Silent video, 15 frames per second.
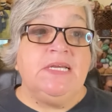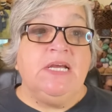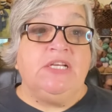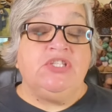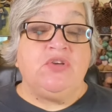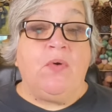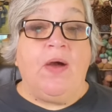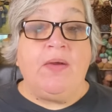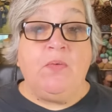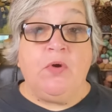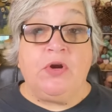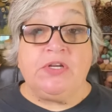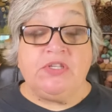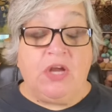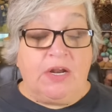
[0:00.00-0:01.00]
so I
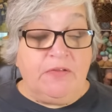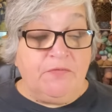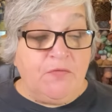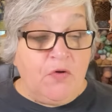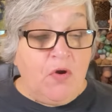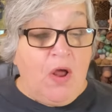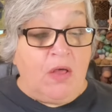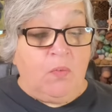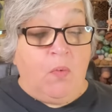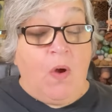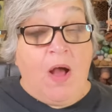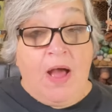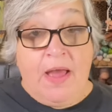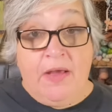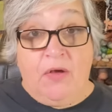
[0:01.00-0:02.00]
worked on it for a
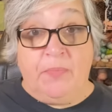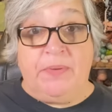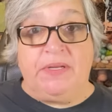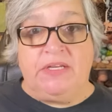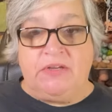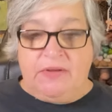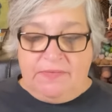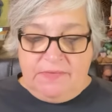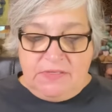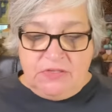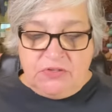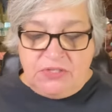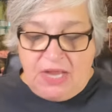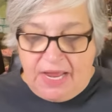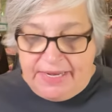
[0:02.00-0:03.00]
while, but yet
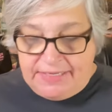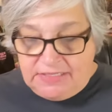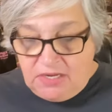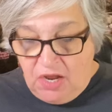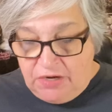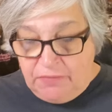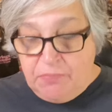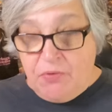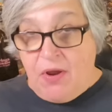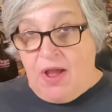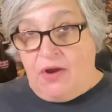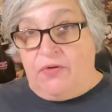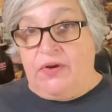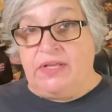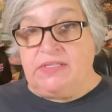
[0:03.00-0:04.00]
there's not a ton of
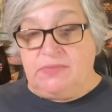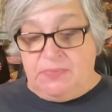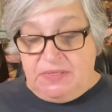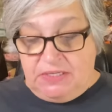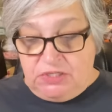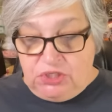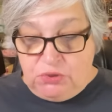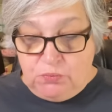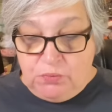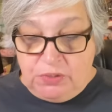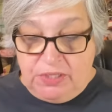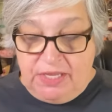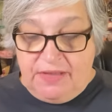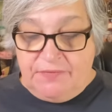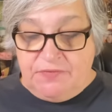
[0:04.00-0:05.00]
progress because you
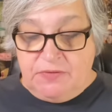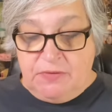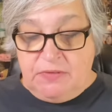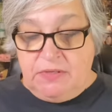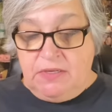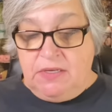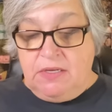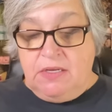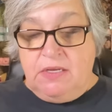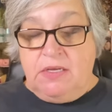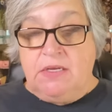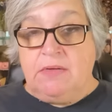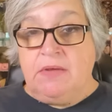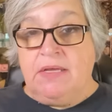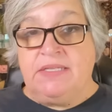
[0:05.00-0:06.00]
really have to.
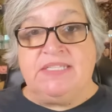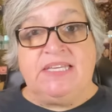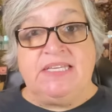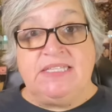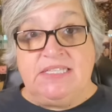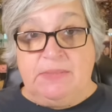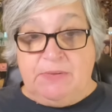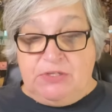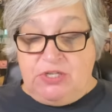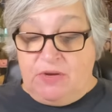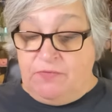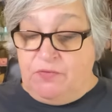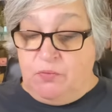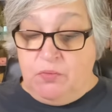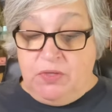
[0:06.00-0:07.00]
It's easy, but you
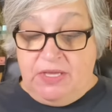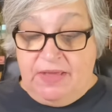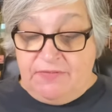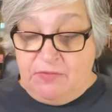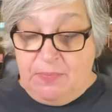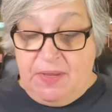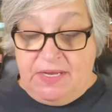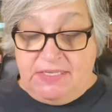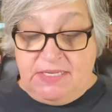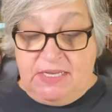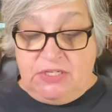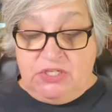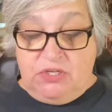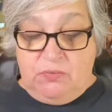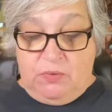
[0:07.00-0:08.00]
have to really have to pay
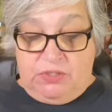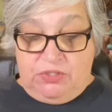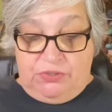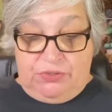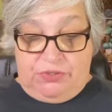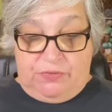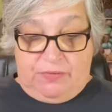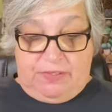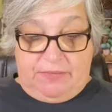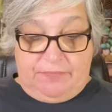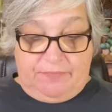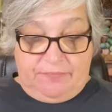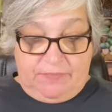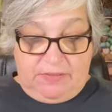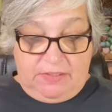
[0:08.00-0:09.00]
attention to what you're doing.
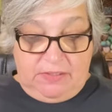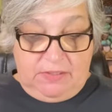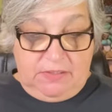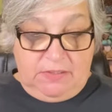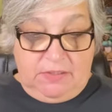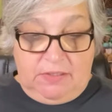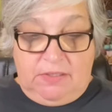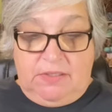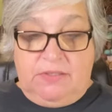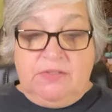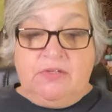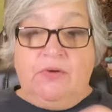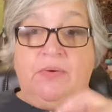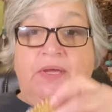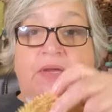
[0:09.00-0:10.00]

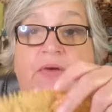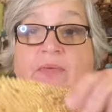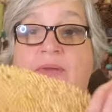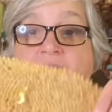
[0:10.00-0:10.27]
So here we